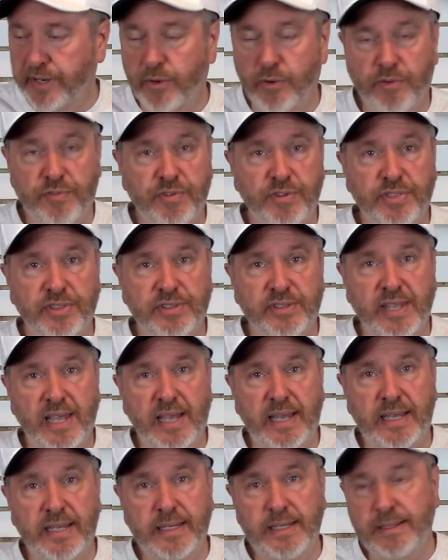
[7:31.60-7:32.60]
it over the
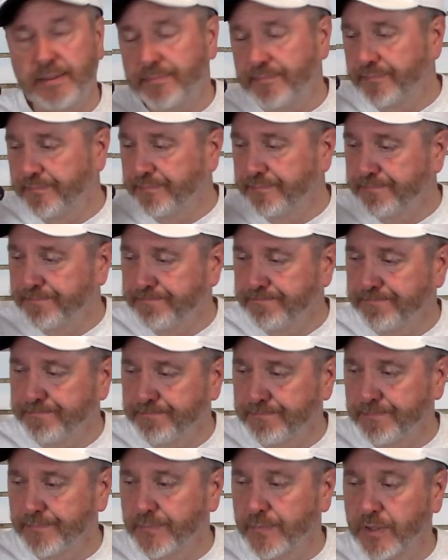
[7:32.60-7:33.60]
tie,
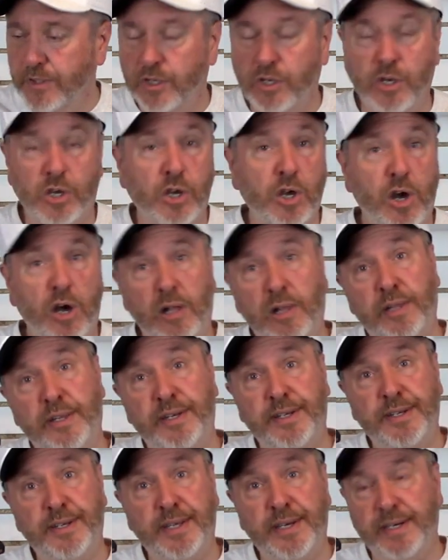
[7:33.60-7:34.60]

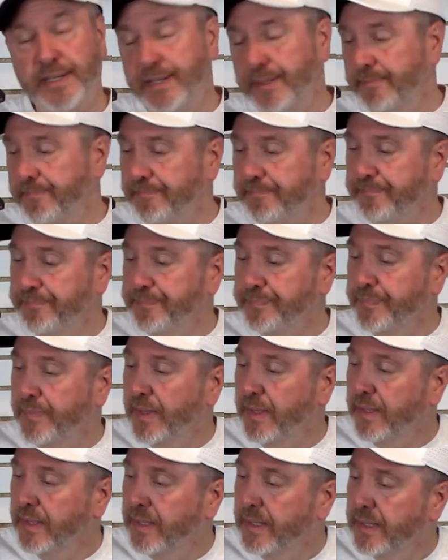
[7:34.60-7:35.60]
calling it done.
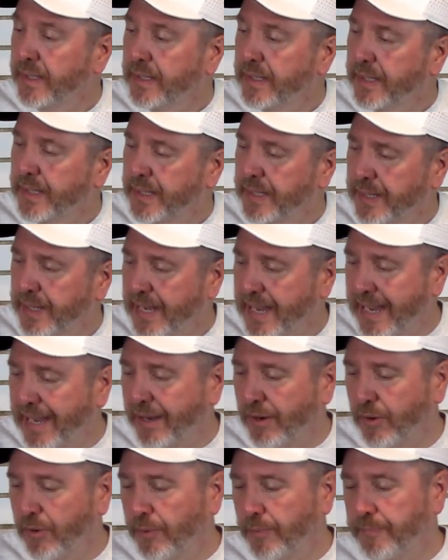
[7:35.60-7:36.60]

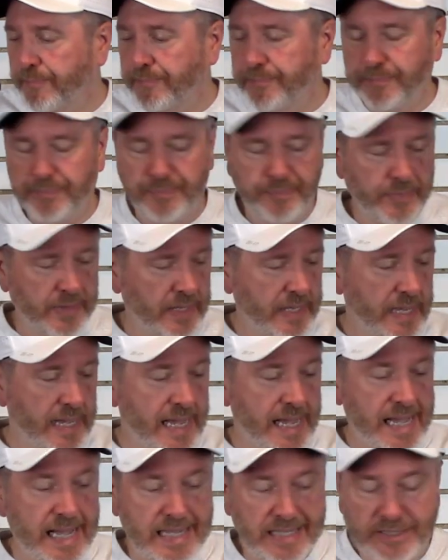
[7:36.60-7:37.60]
Now,
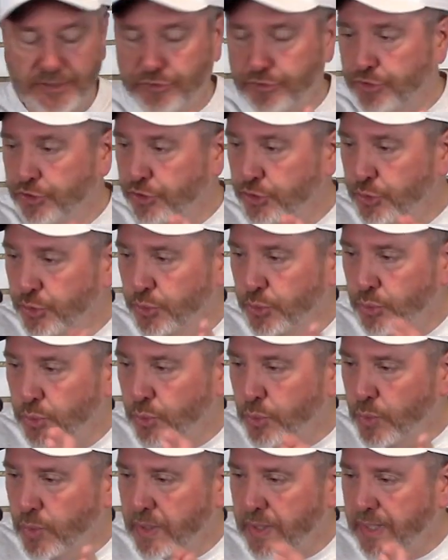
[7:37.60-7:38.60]
on
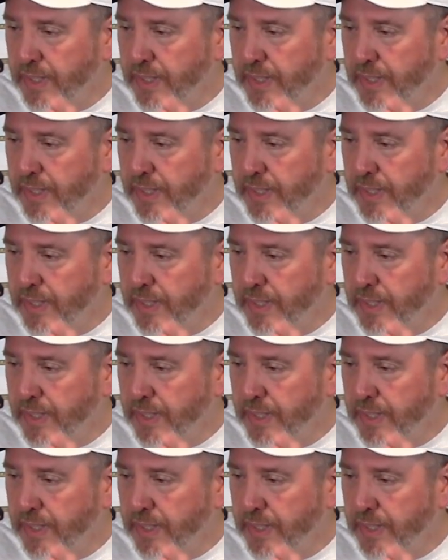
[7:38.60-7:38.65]
to